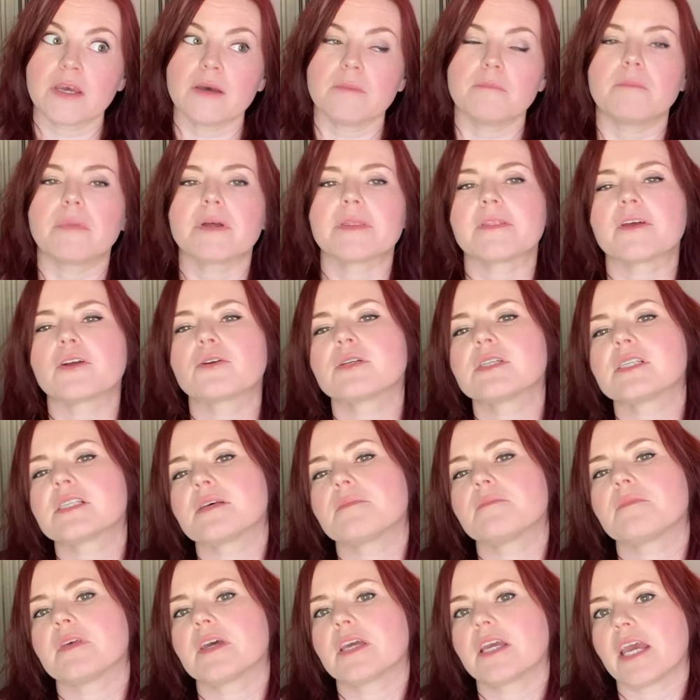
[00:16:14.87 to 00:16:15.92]
But there is
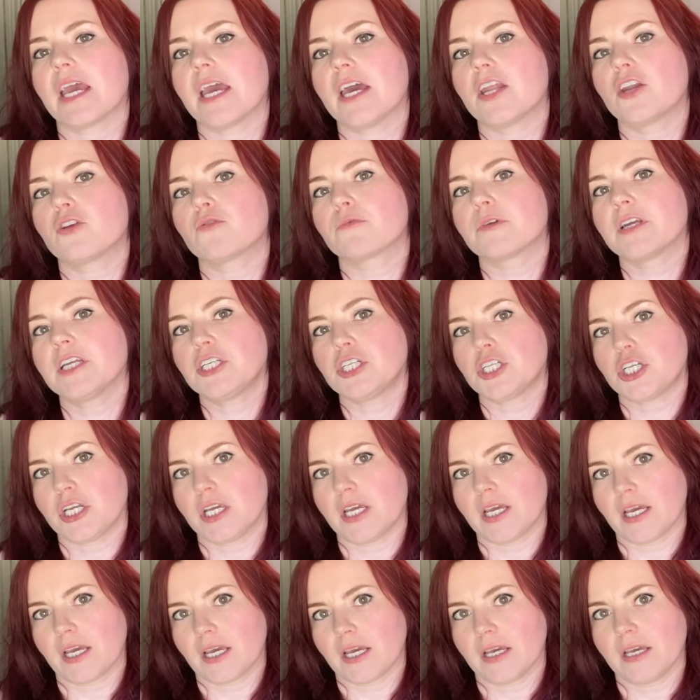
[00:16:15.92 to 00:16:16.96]
something
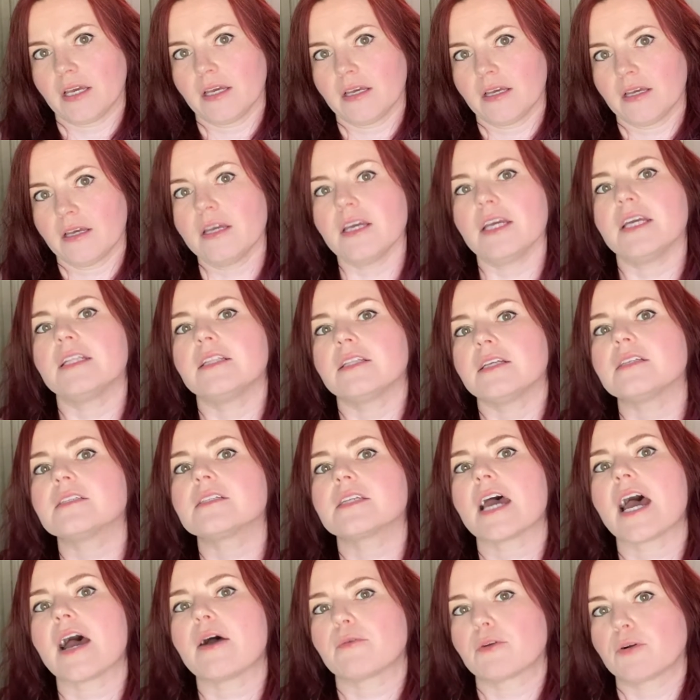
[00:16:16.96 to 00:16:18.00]
enriching in this
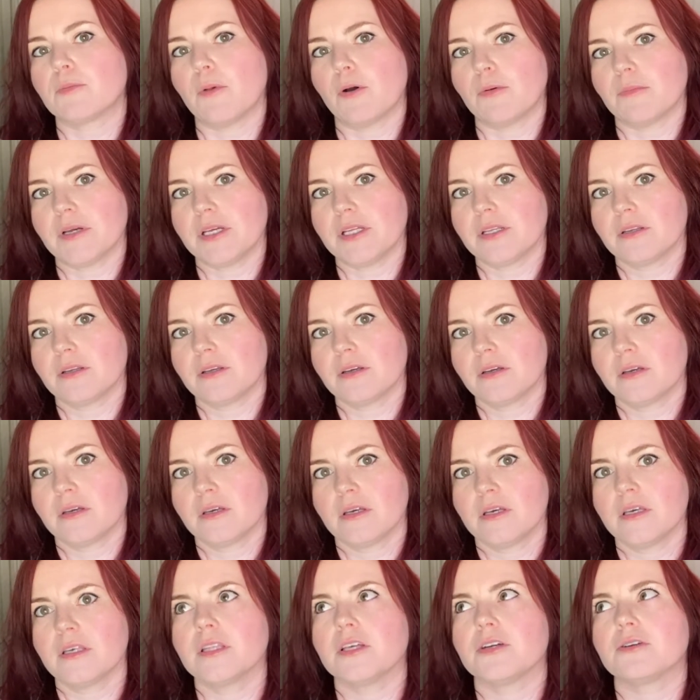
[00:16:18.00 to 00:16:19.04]
tower moment.
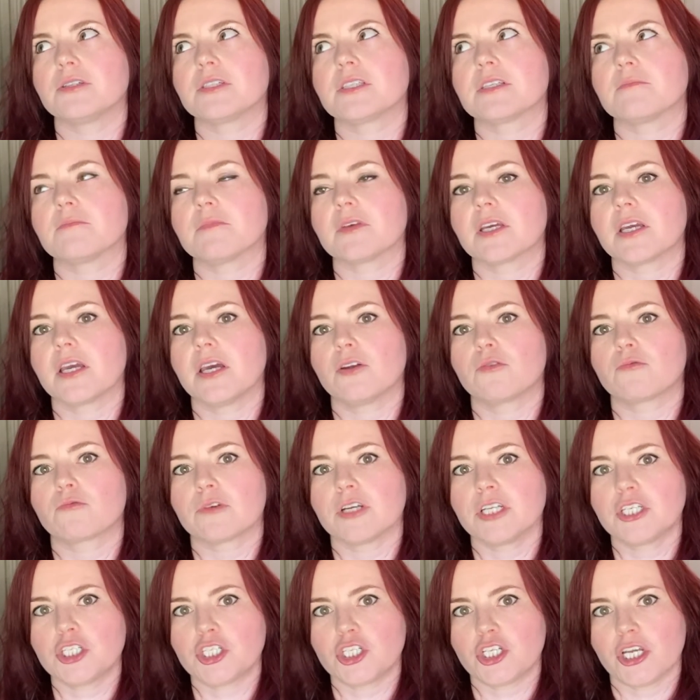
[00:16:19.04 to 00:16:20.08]
There is something
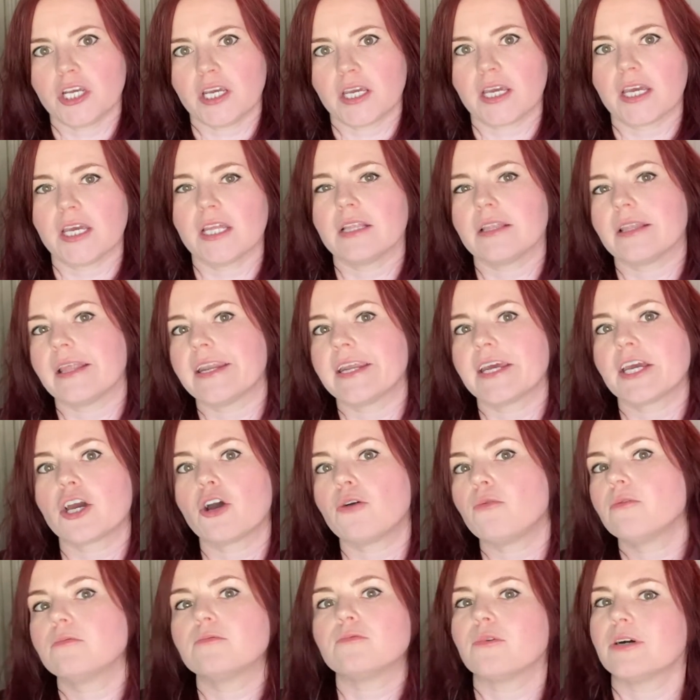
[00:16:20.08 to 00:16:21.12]
enriching in letting
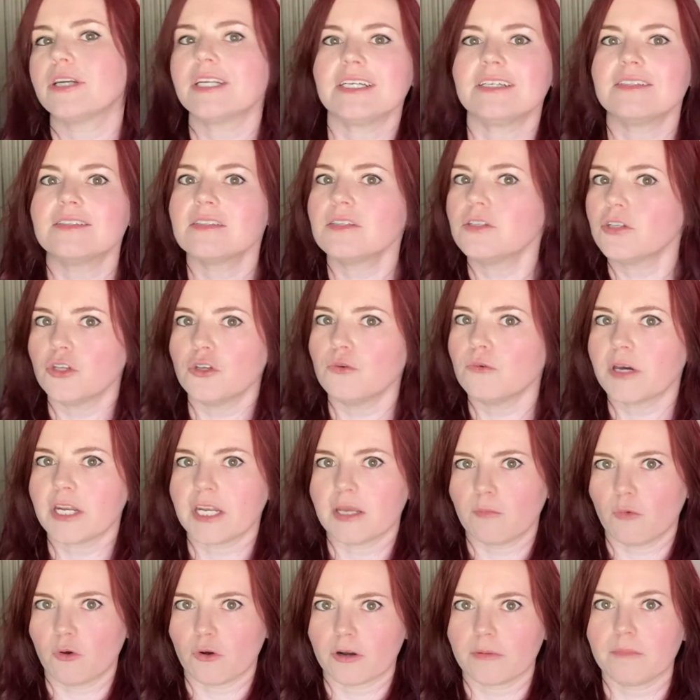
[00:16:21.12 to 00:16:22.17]
go of what isn't you
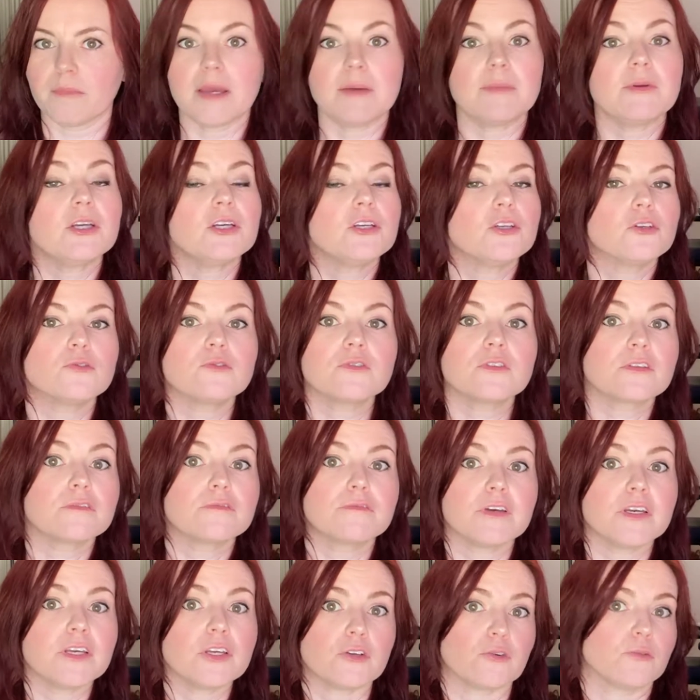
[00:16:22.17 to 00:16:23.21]
anymore. Maybe it used to
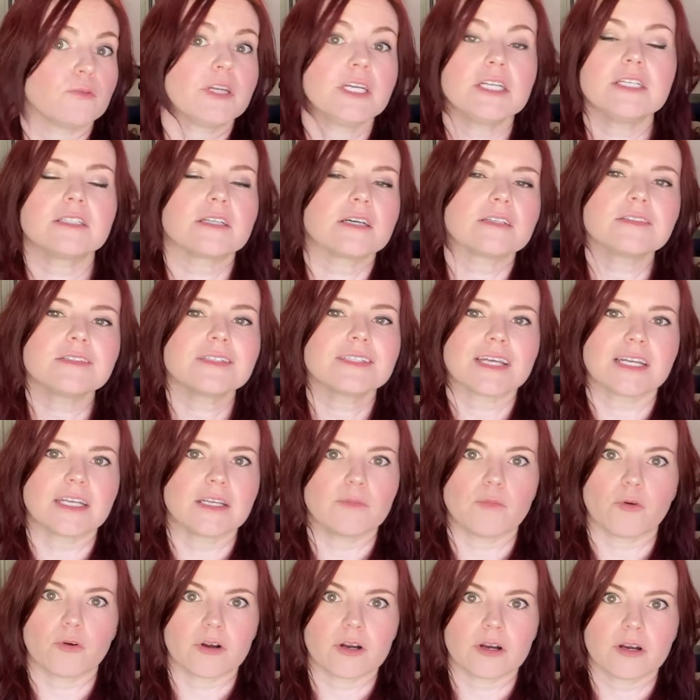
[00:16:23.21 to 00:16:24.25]
fit you and it doesn't
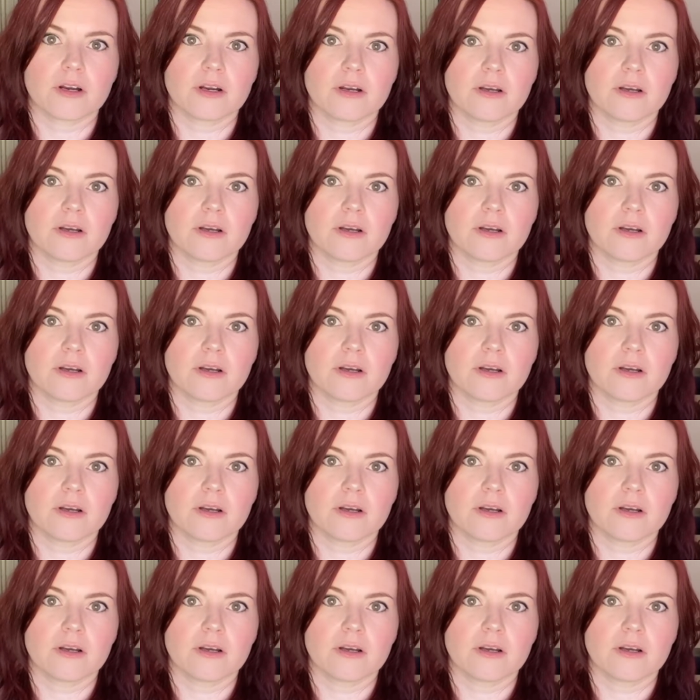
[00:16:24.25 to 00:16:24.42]
anymore.